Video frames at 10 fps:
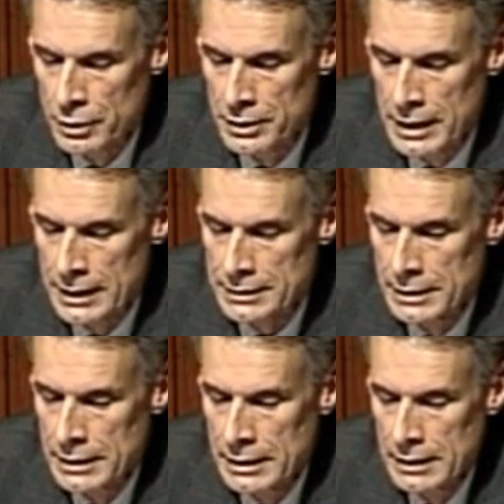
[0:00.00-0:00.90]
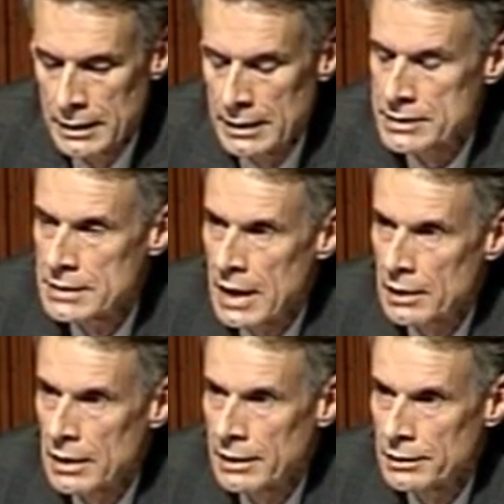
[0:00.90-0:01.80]
that it's not
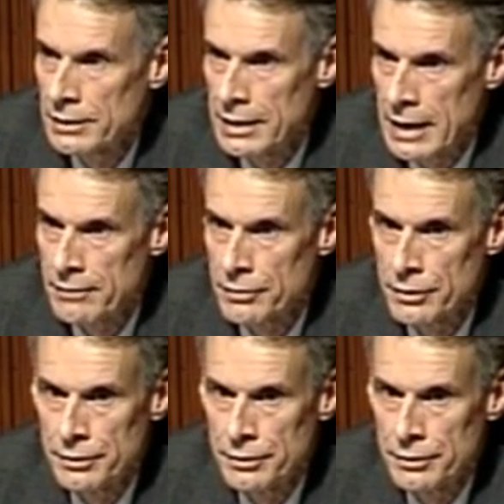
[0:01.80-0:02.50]
likely to ever